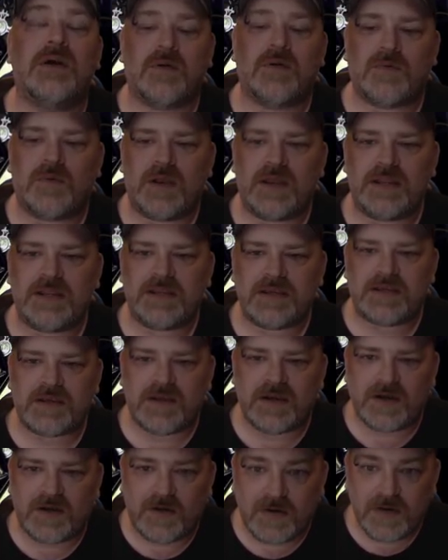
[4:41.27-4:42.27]
Ready to
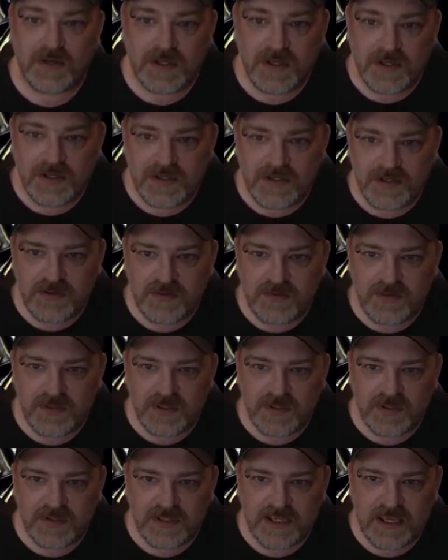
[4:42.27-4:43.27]
go. You
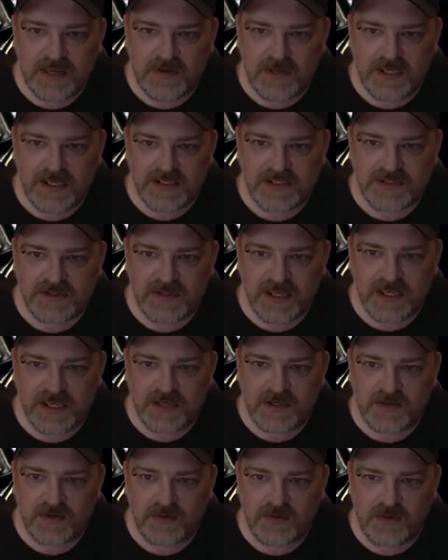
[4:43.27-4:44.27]
will now enter a
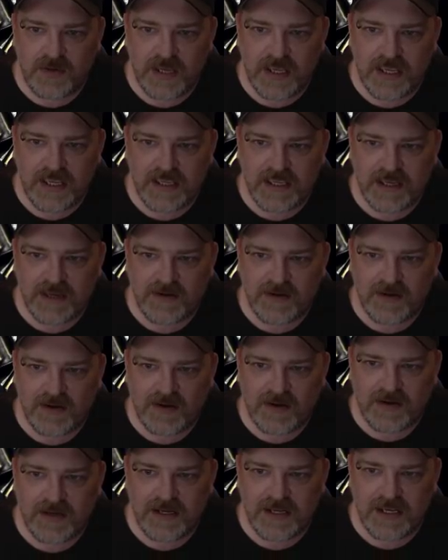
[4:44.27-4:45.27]
Google Hangout
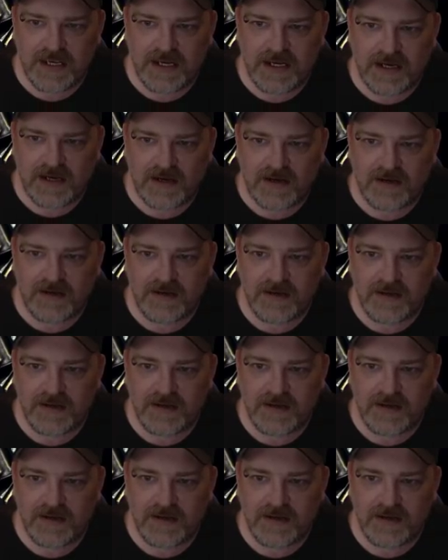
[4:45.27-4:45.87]
on air